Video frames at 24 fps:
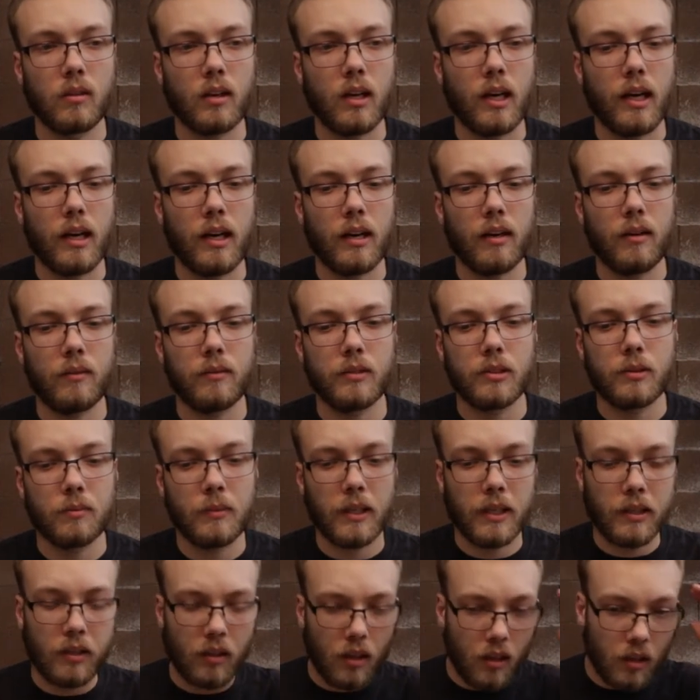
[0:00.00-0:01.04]
to
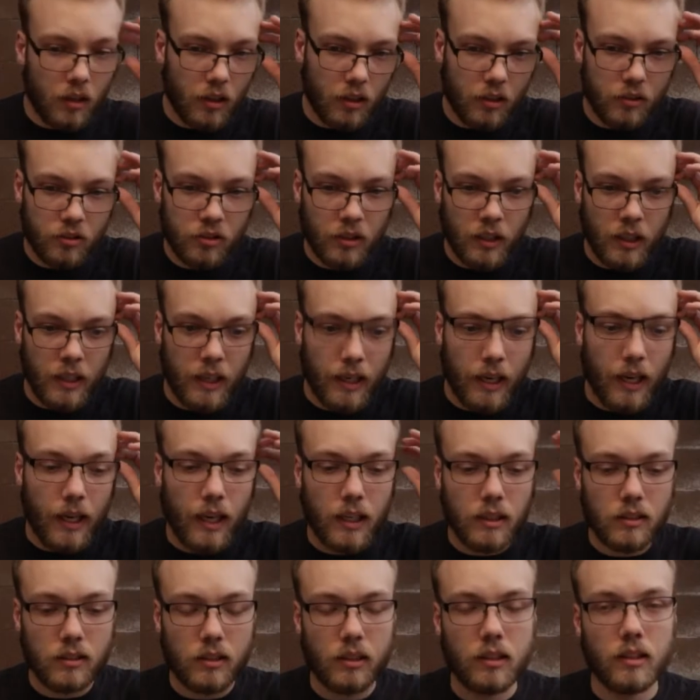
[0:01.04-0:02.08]
my knowledge,
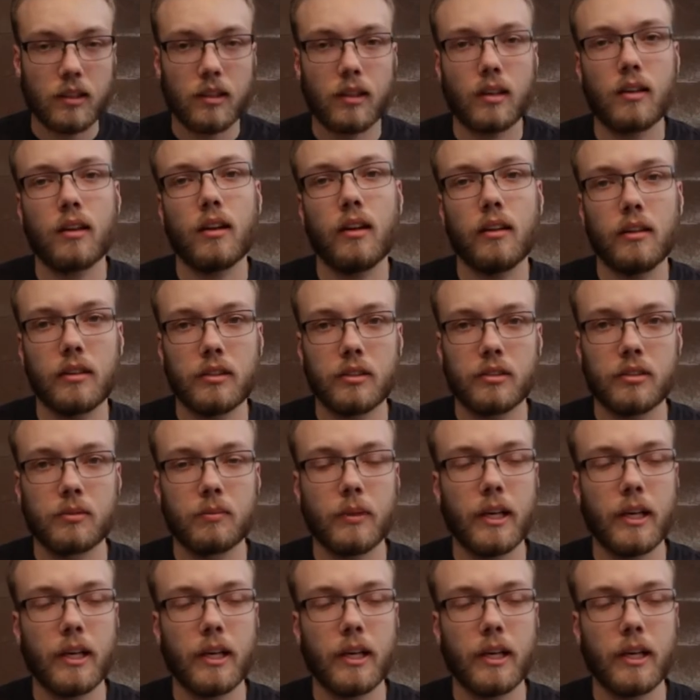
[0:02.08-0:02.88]
has gone to college.